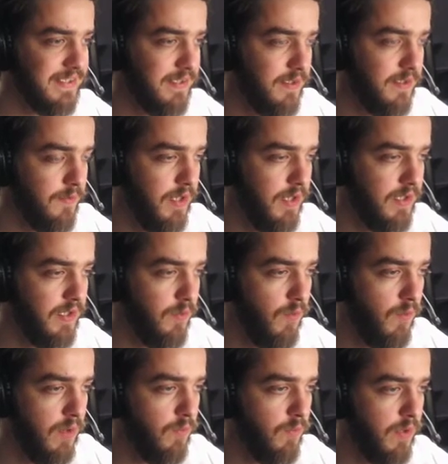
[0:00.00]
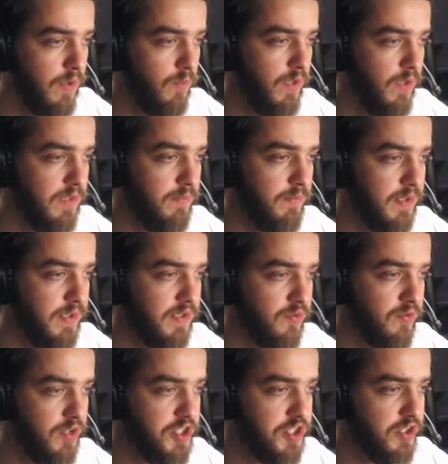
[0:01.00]
create a 1/1 white bird
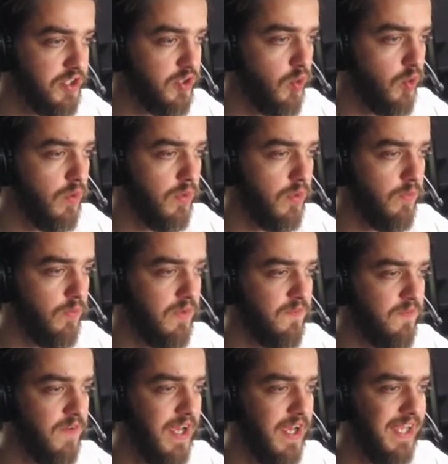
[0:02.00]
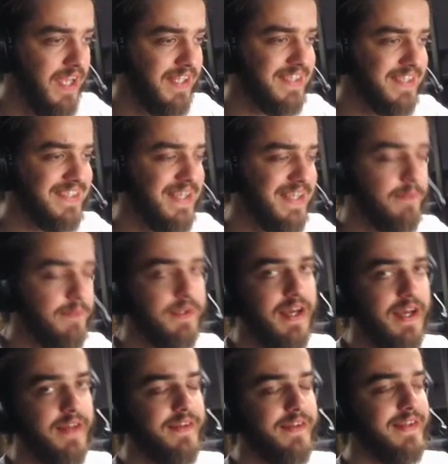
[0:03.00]
creature token with flying that's tapped
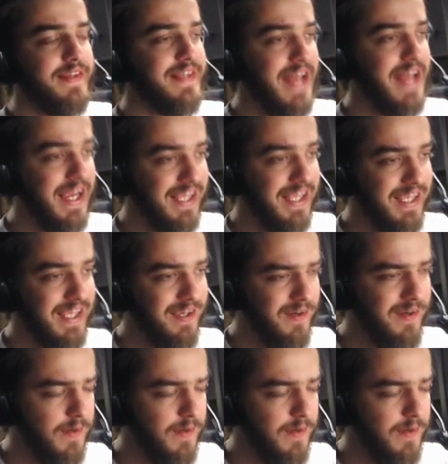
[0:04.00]
and attacking.